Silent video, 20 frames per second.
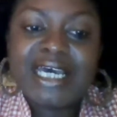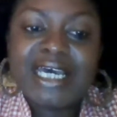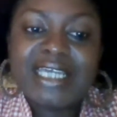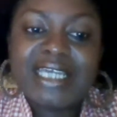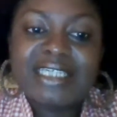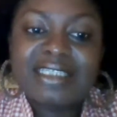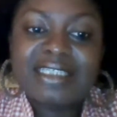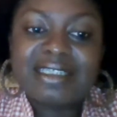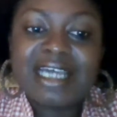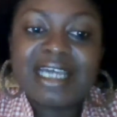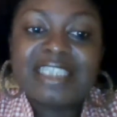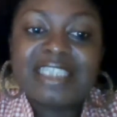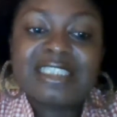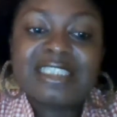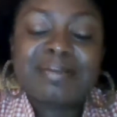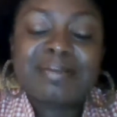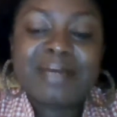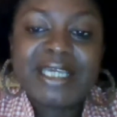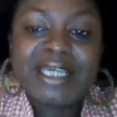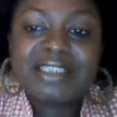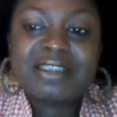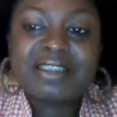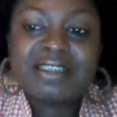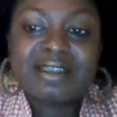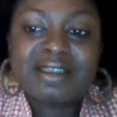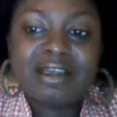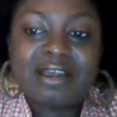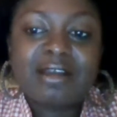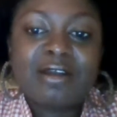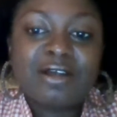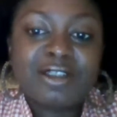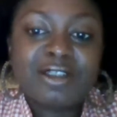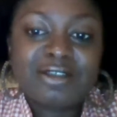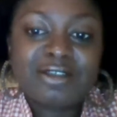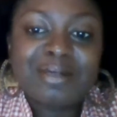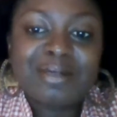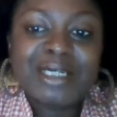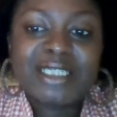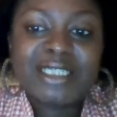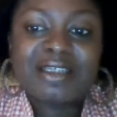and I spend a lot of
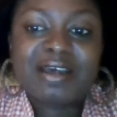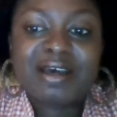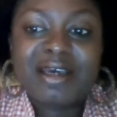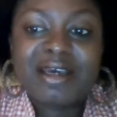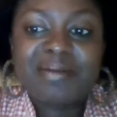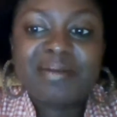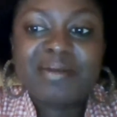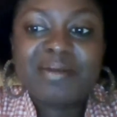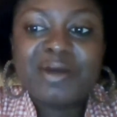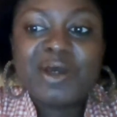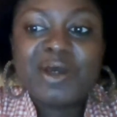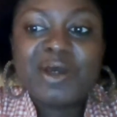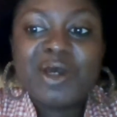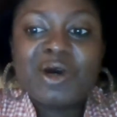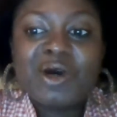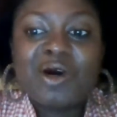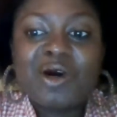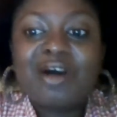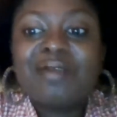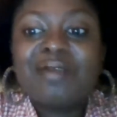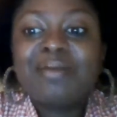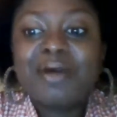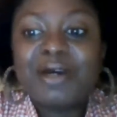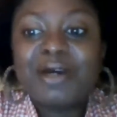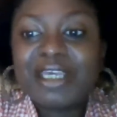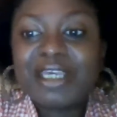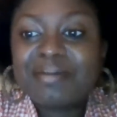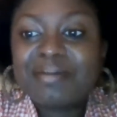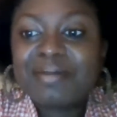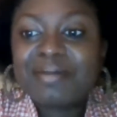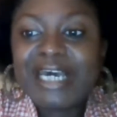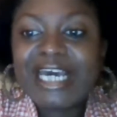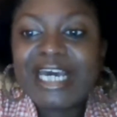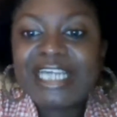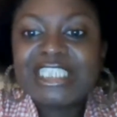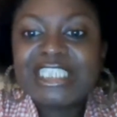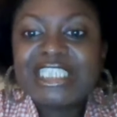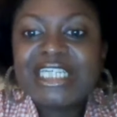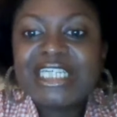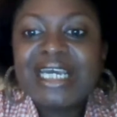my time on Pumpkin
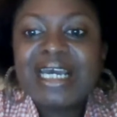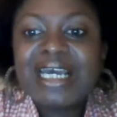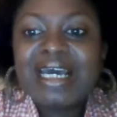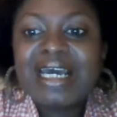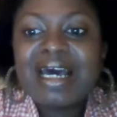Patch.